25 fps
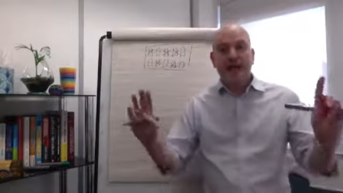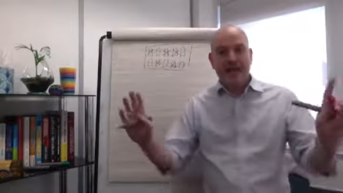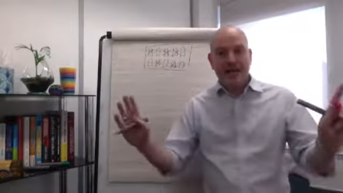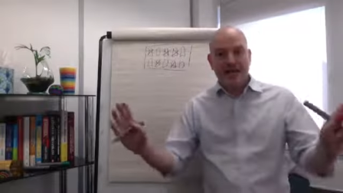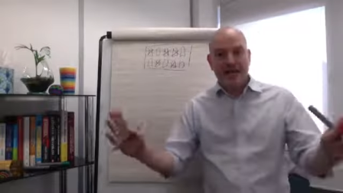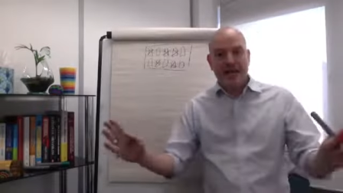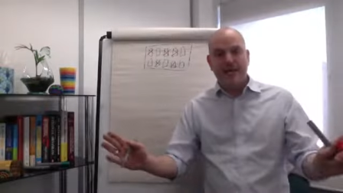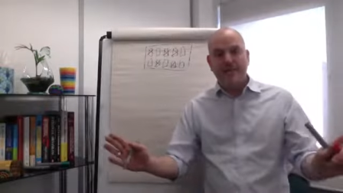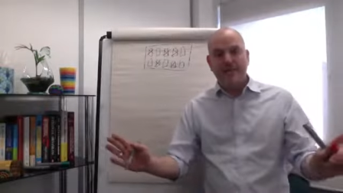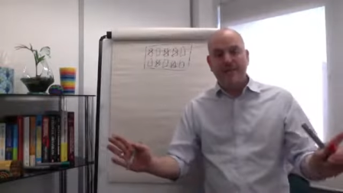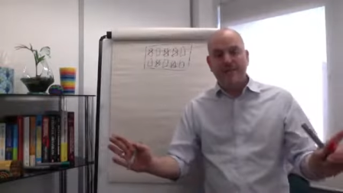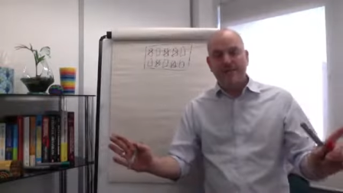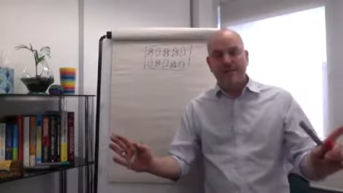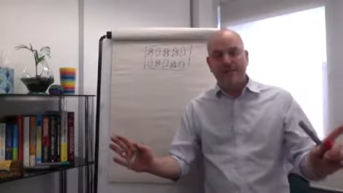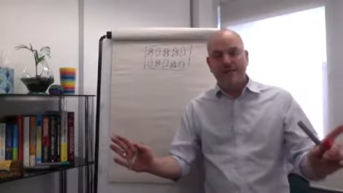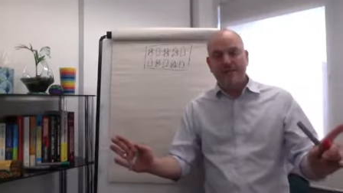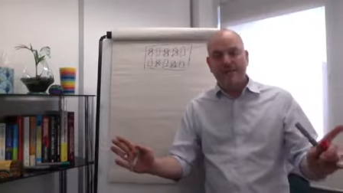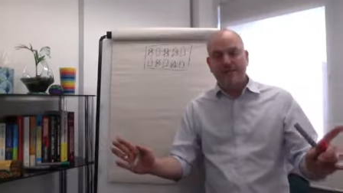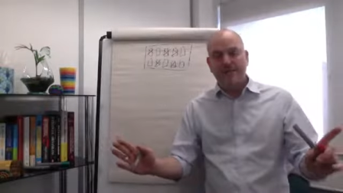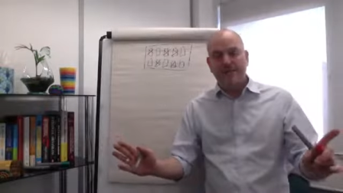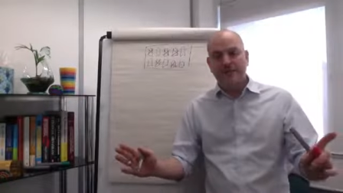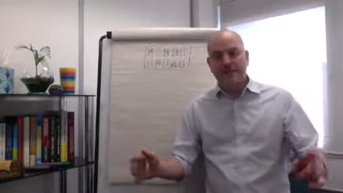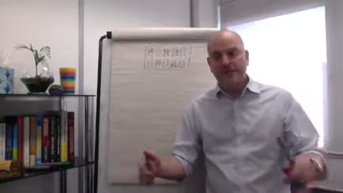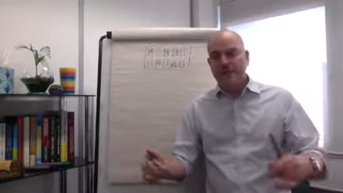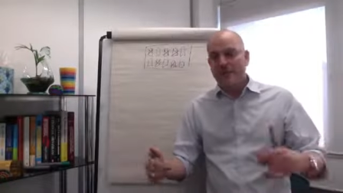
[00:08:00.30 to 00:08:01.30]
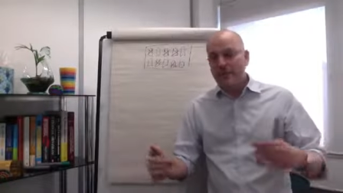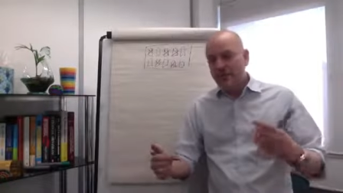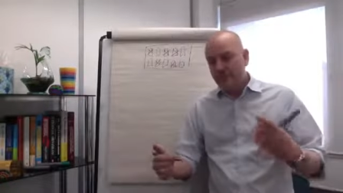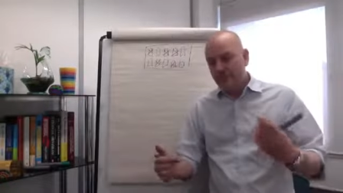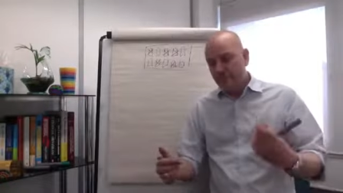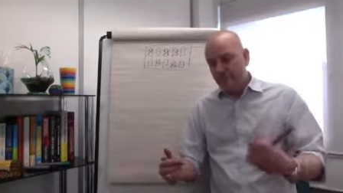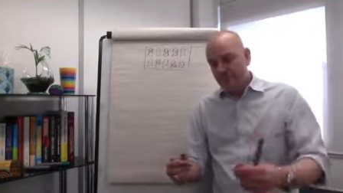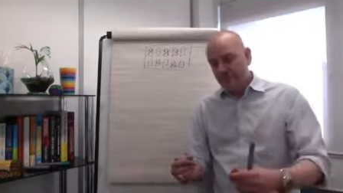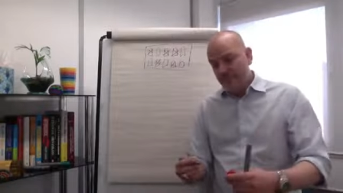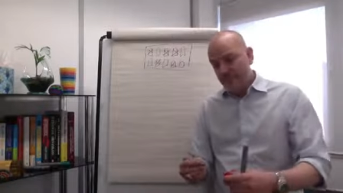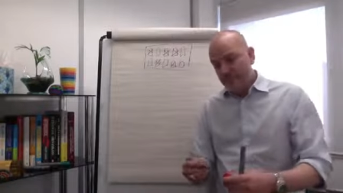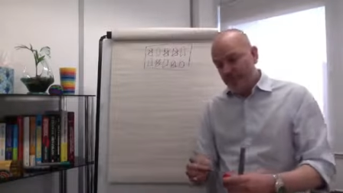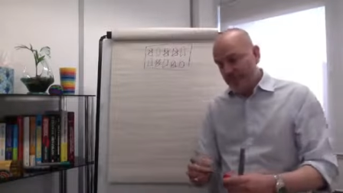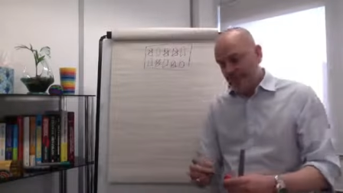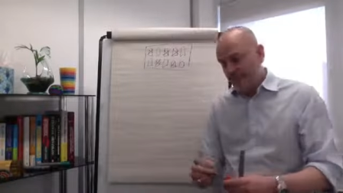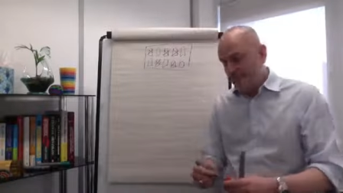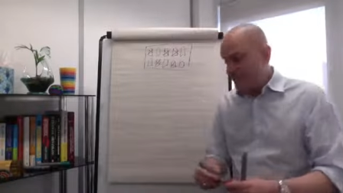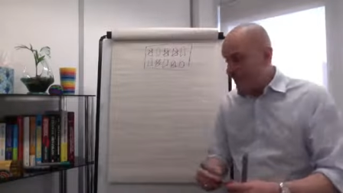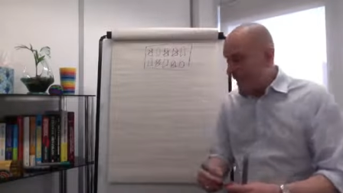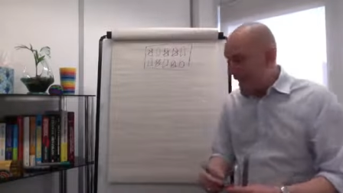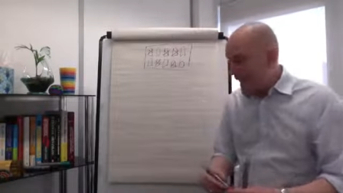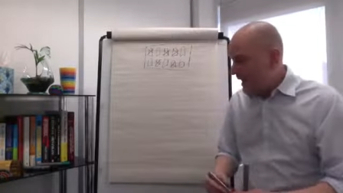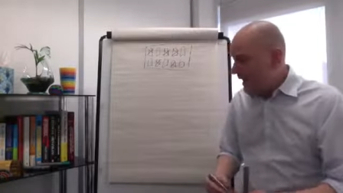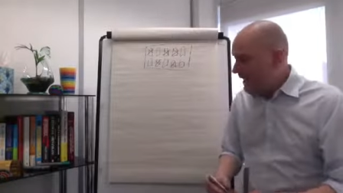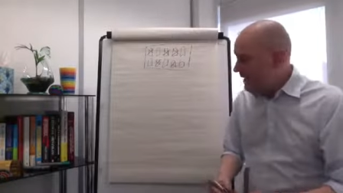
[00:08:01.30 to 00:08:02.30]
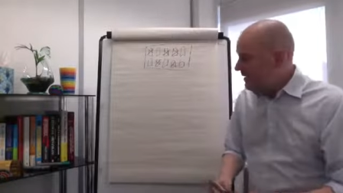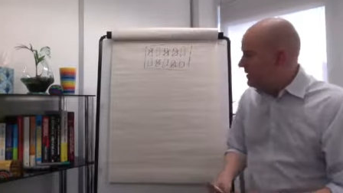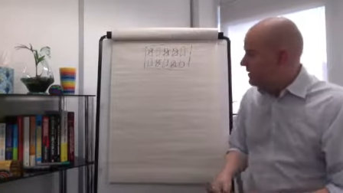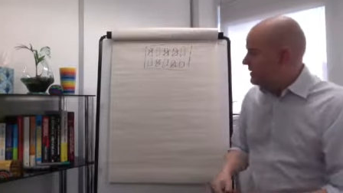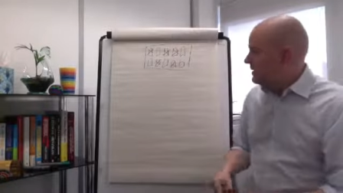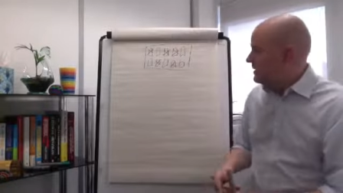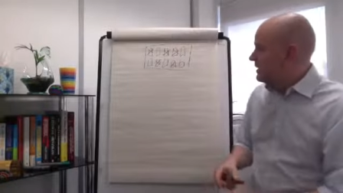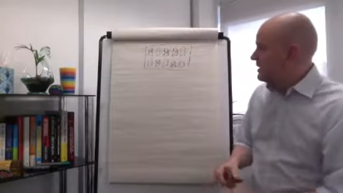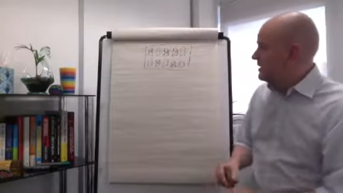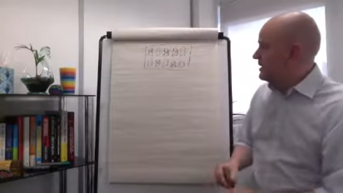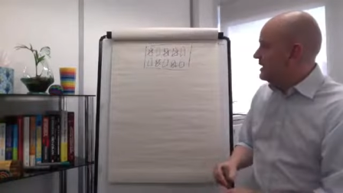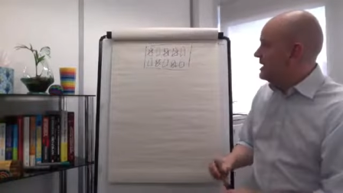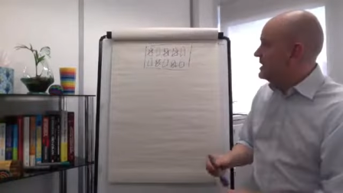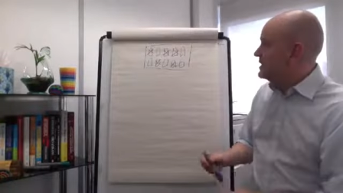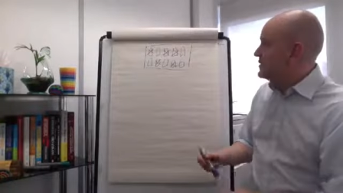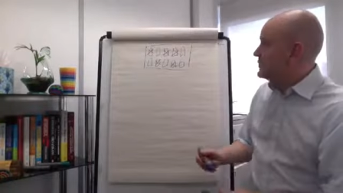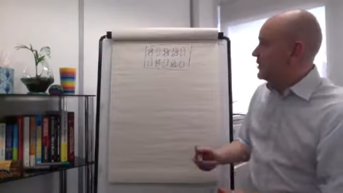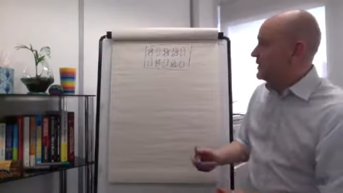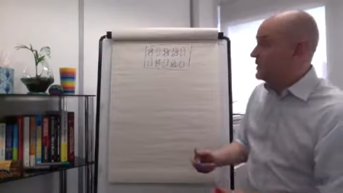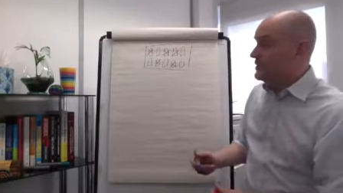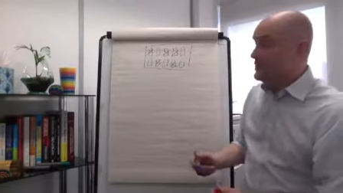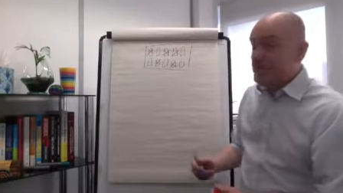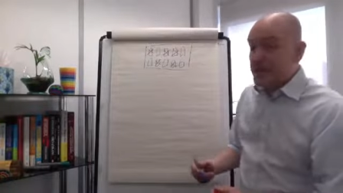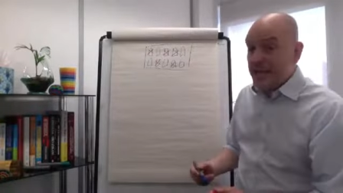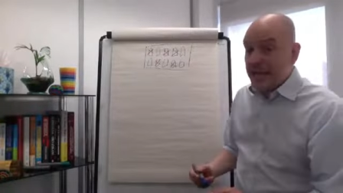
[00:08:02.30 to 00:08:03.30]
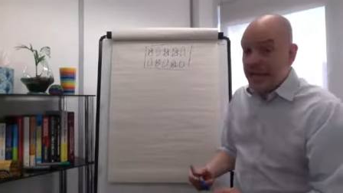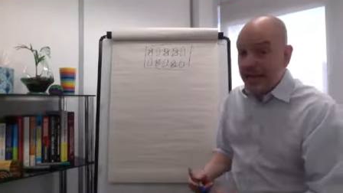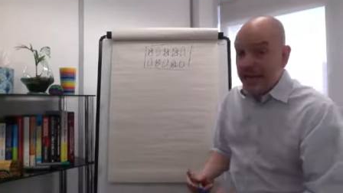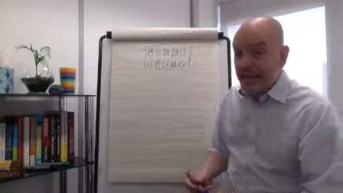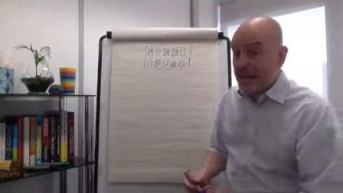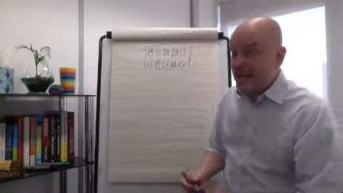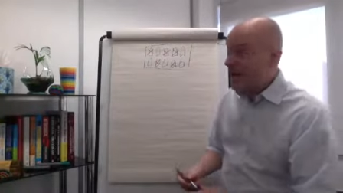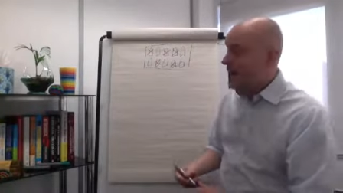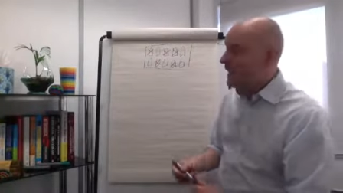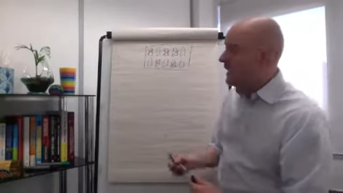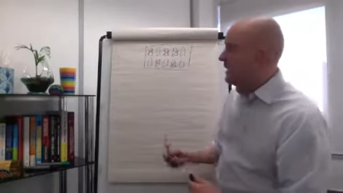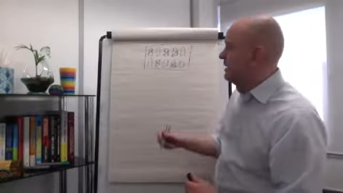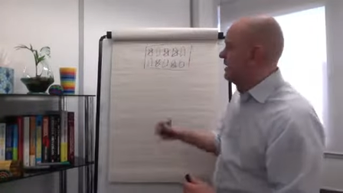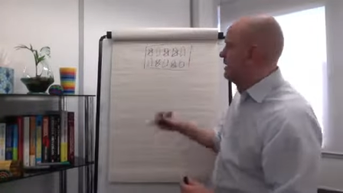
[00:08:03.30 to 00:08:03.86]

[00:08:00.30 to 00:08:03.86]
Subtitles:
negative. But these ones here